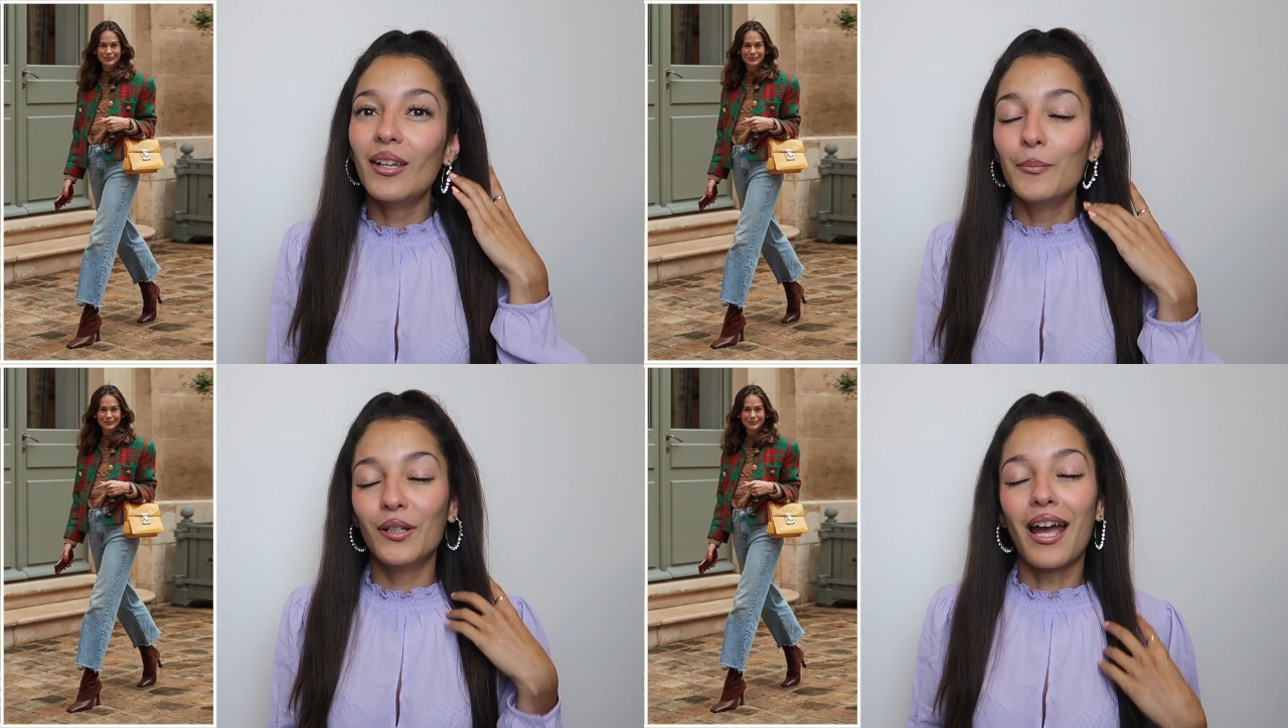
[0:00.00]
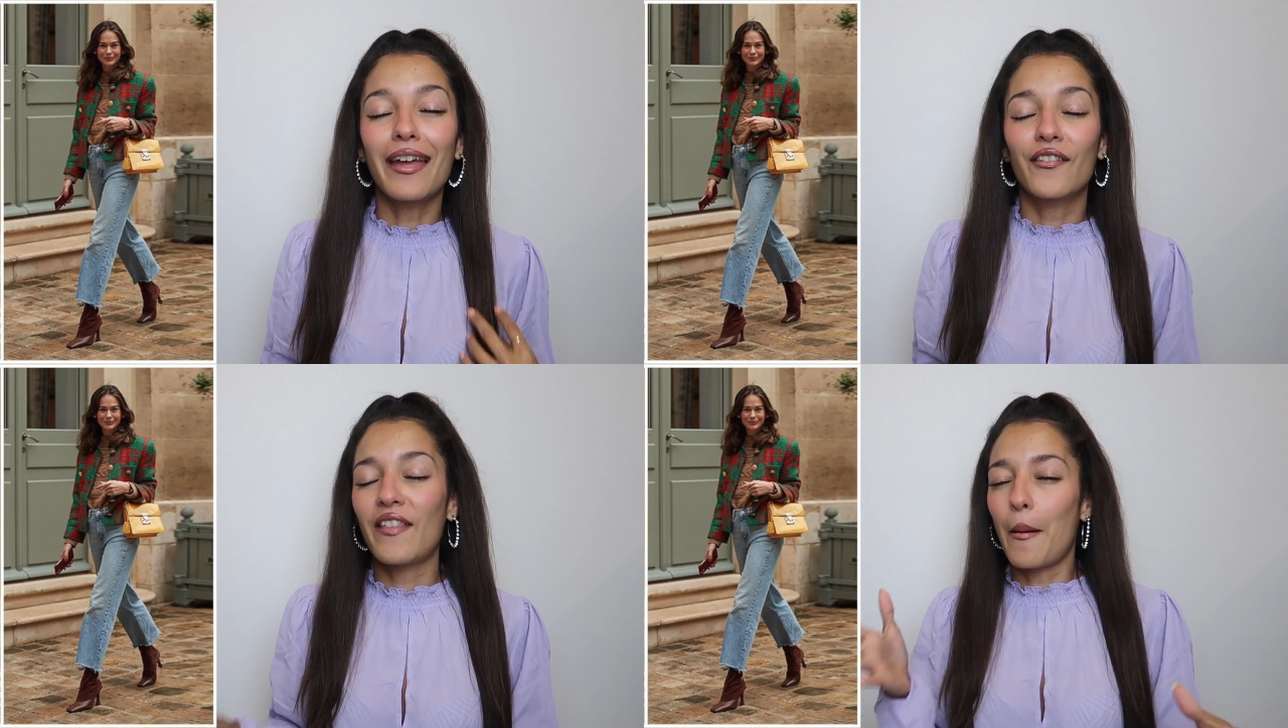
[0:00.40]
But
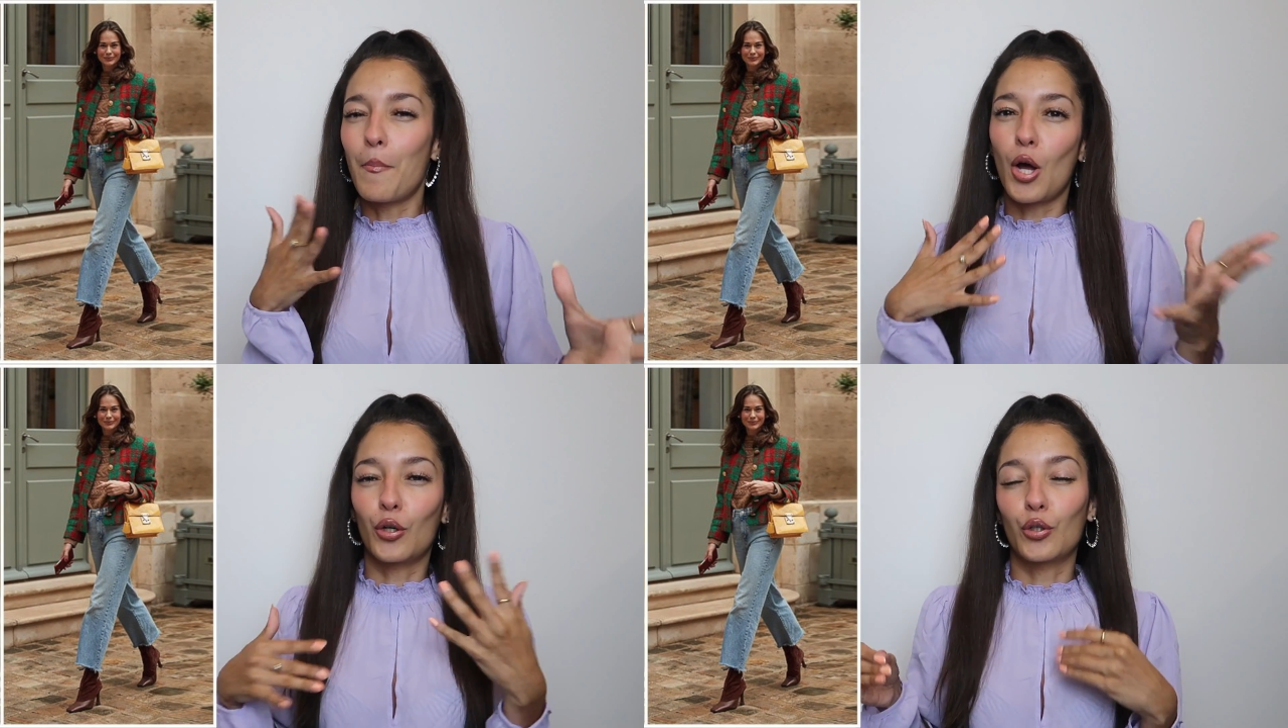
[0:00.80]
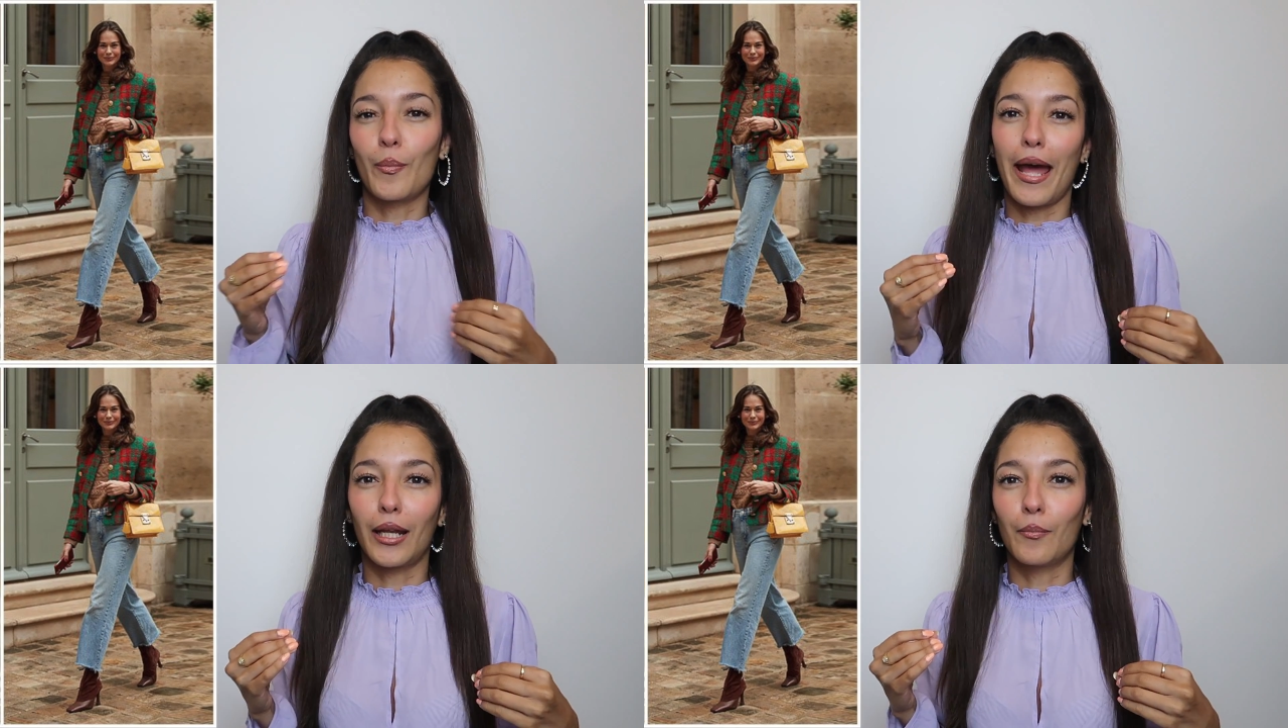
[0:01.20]
kind of that
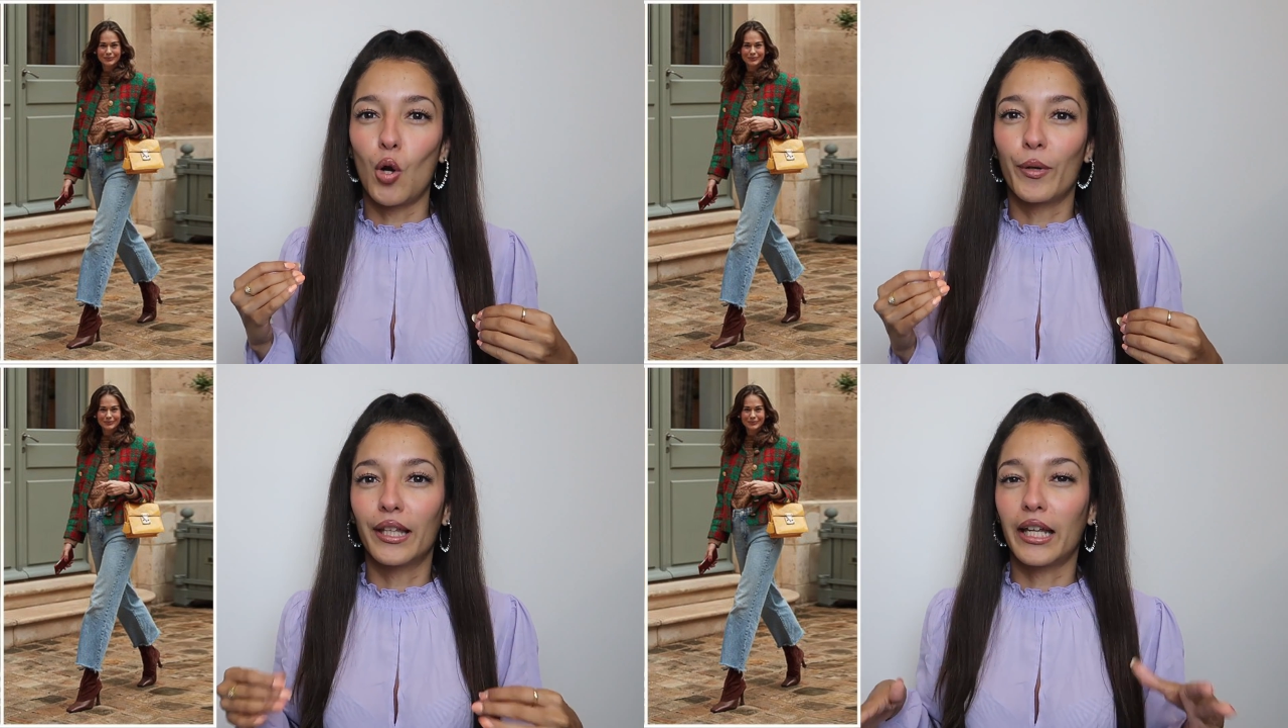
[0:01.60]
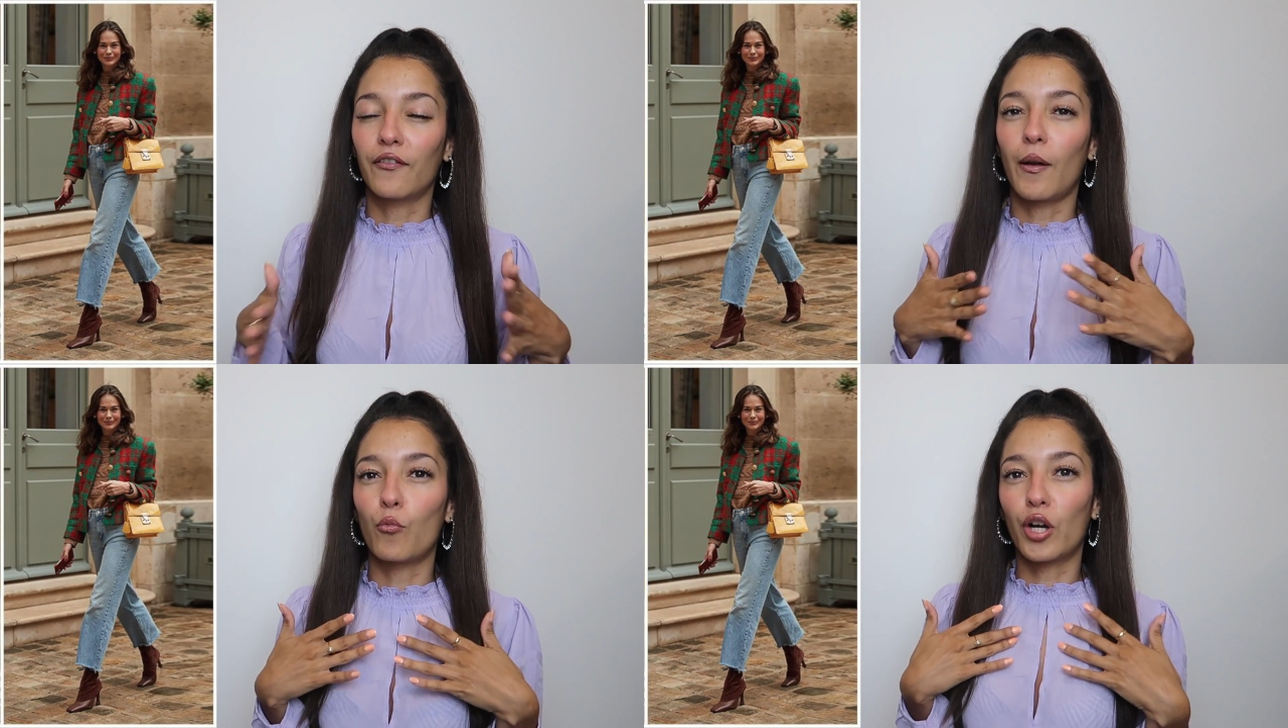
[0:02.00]
monochromatic moment, like
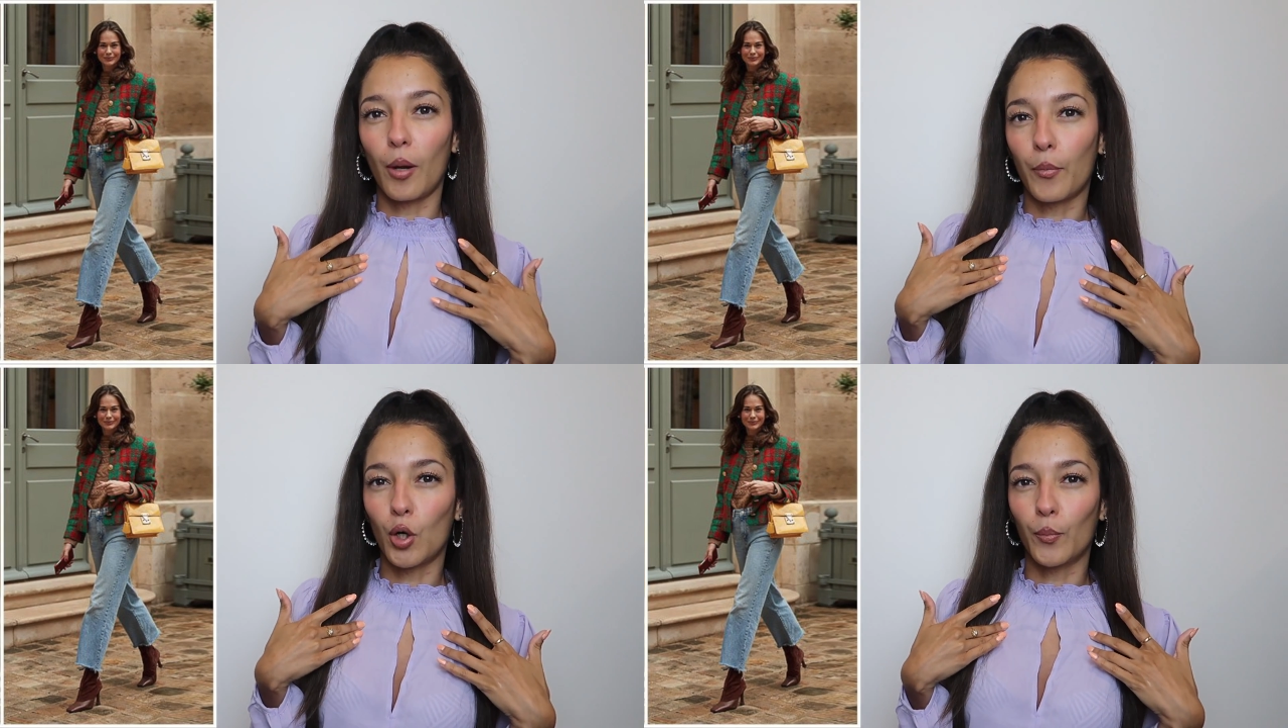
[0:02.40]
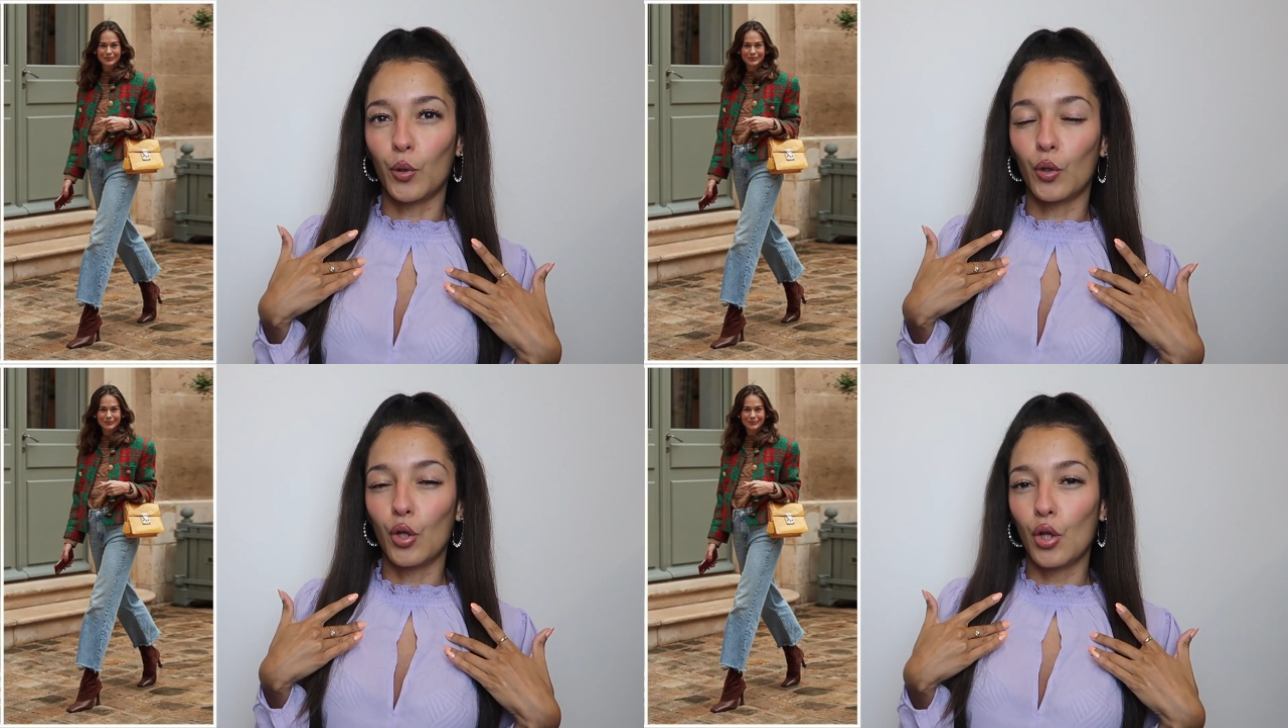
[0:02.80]
if I'm wearing a
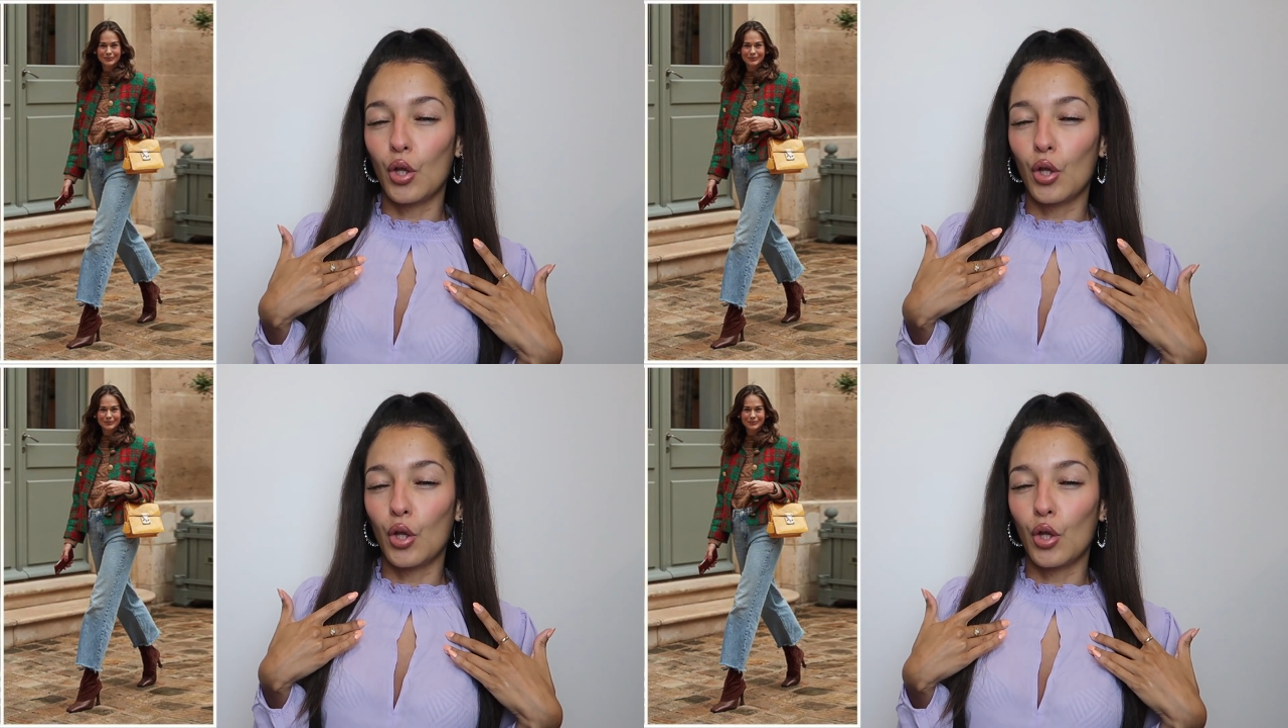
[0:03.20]
purple